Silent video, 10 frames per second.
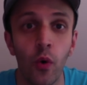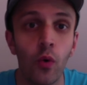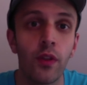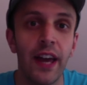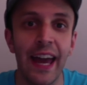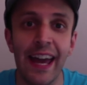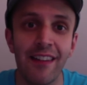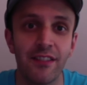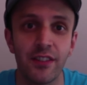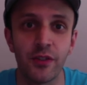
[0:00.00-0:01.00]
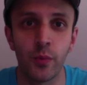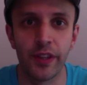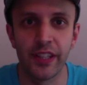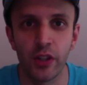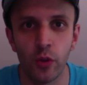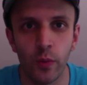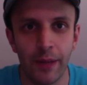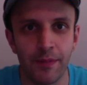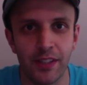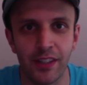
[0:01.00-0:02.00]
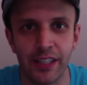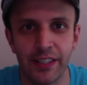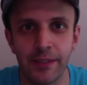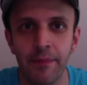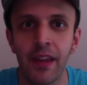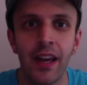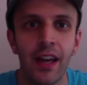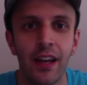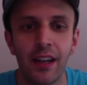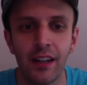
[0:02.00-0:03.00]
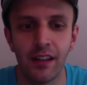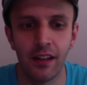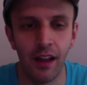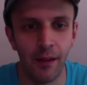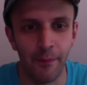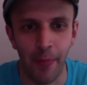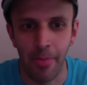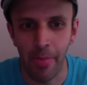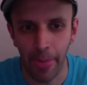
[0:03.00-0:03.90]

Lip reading: all the areas within your website. Oh, no.